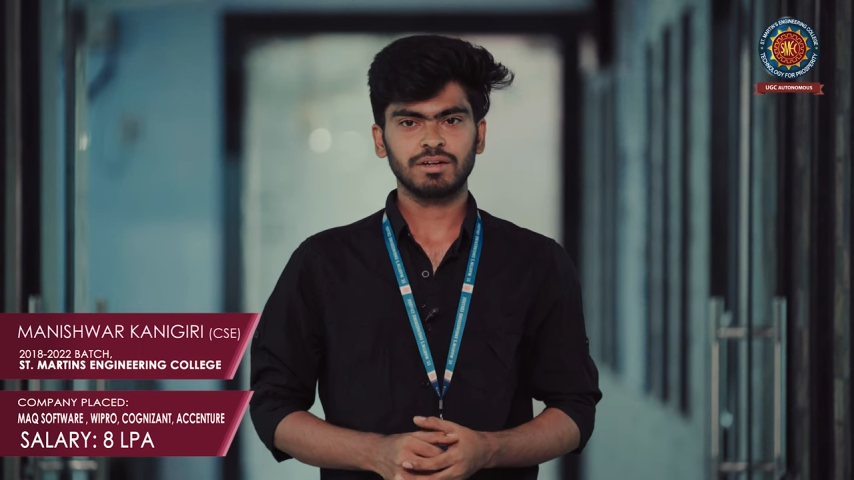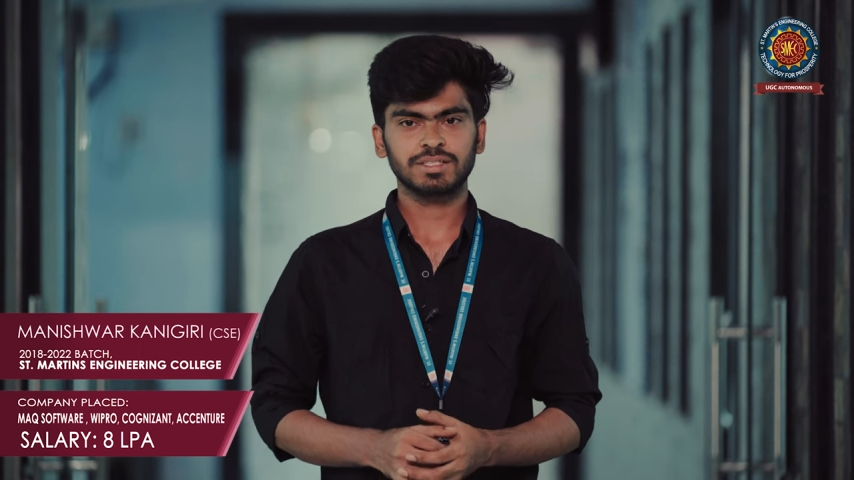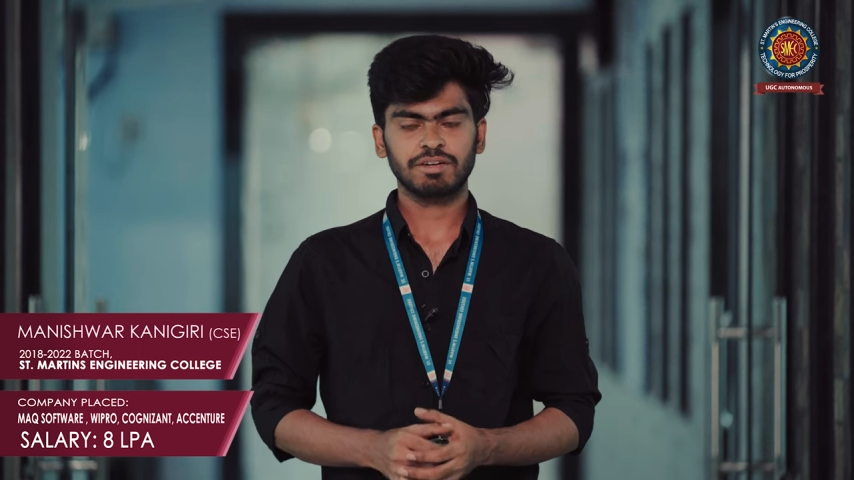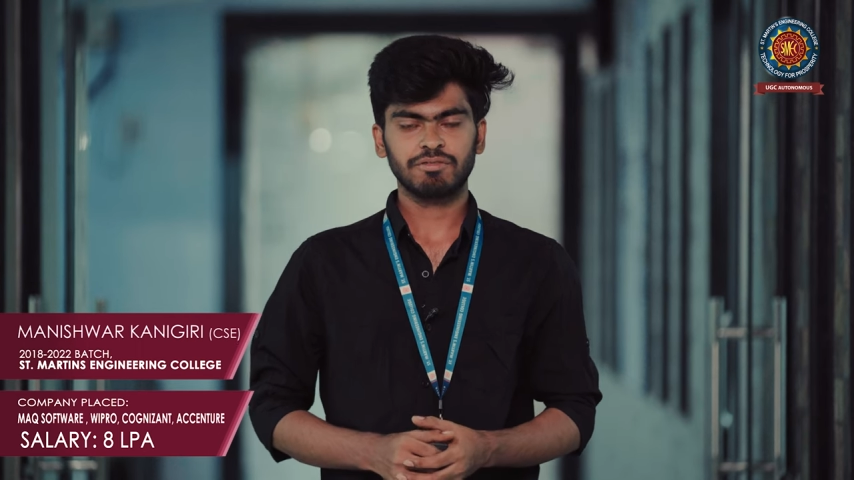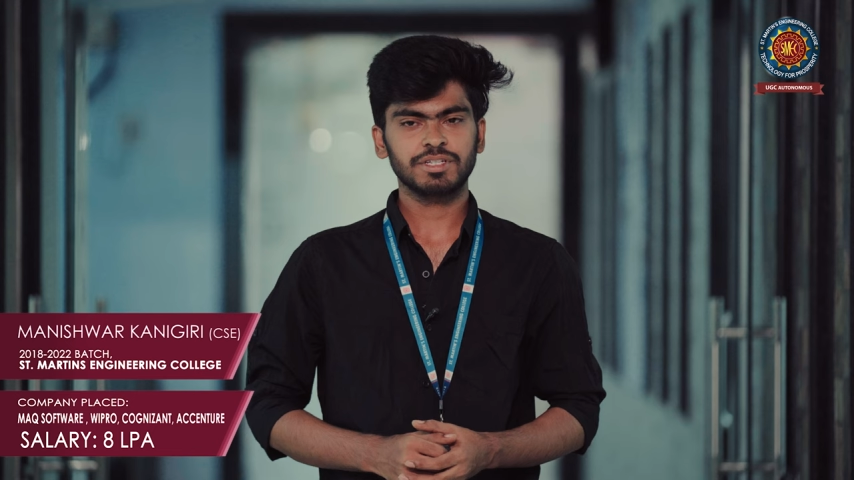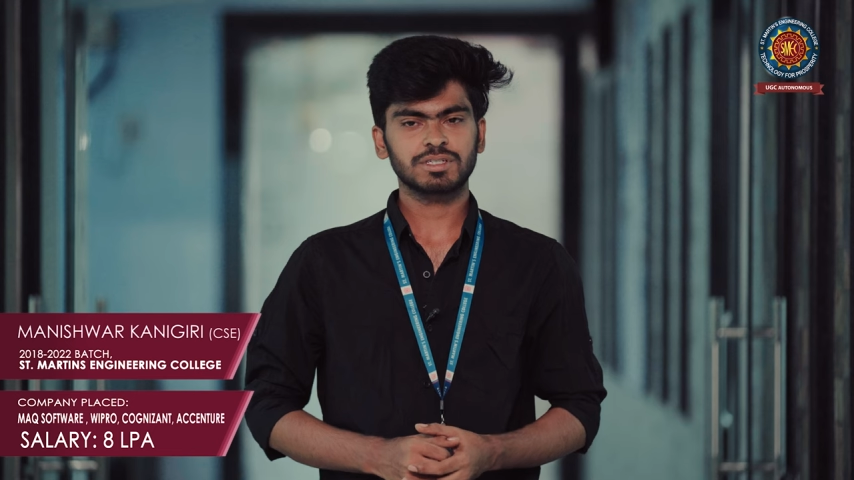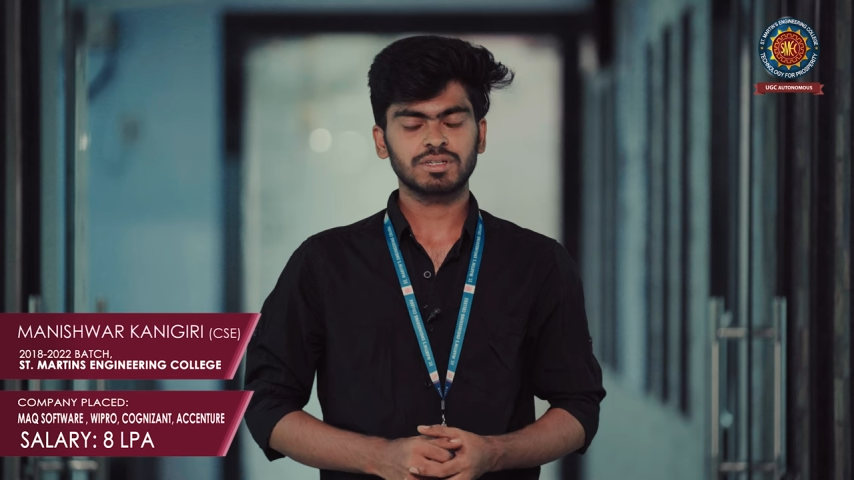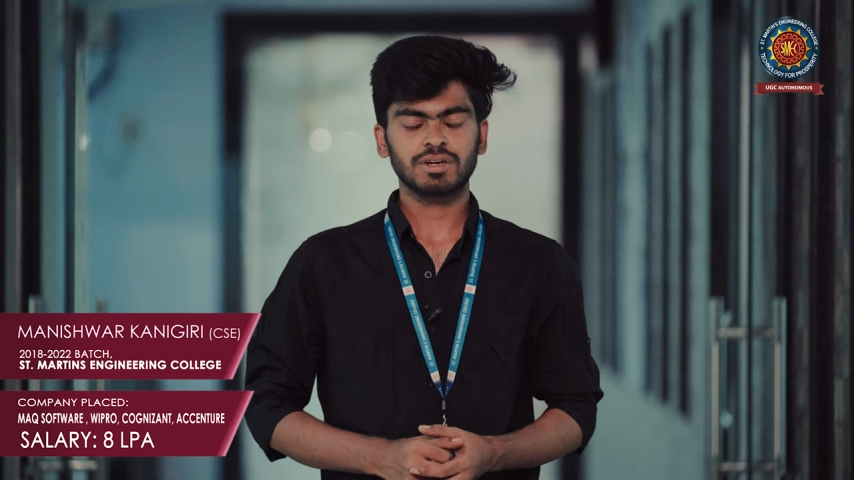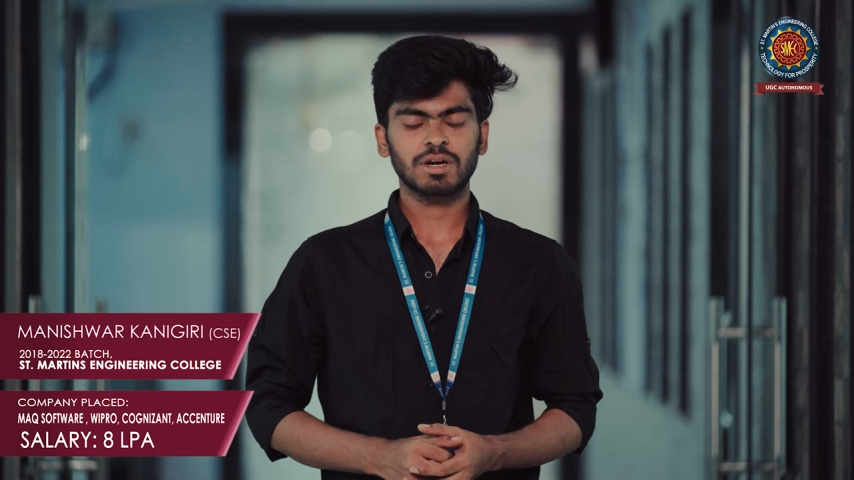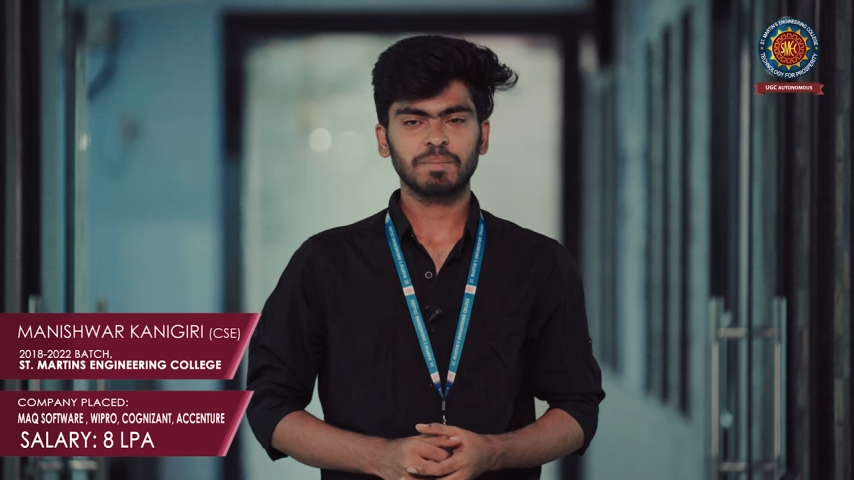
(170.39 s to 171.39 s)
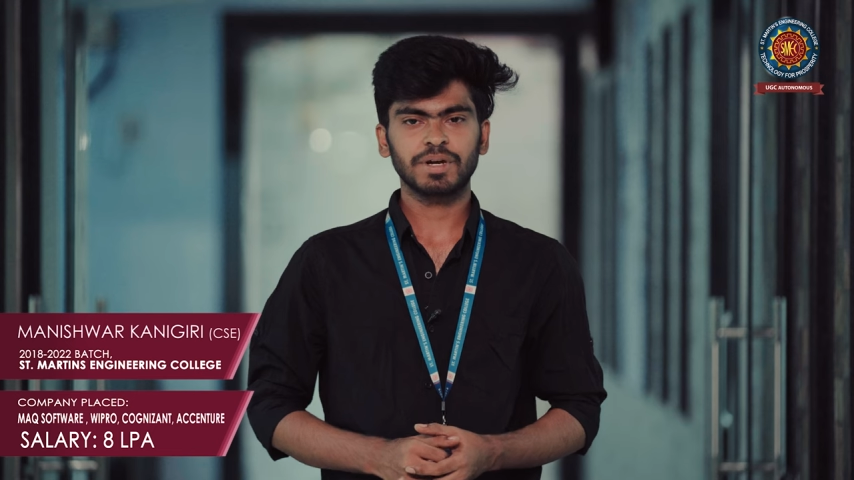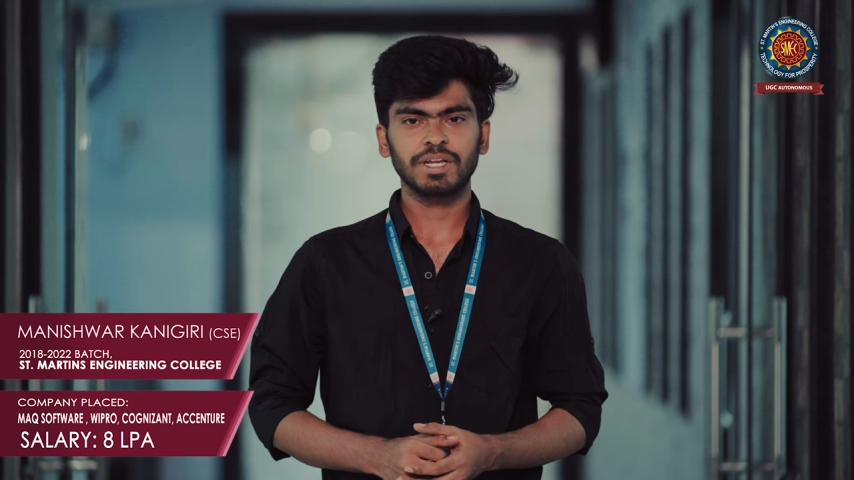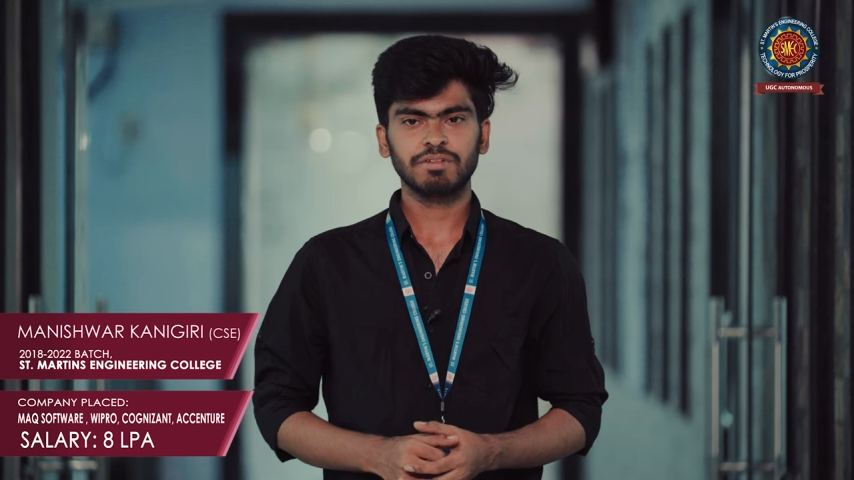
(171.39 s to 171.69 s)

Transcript: serviced company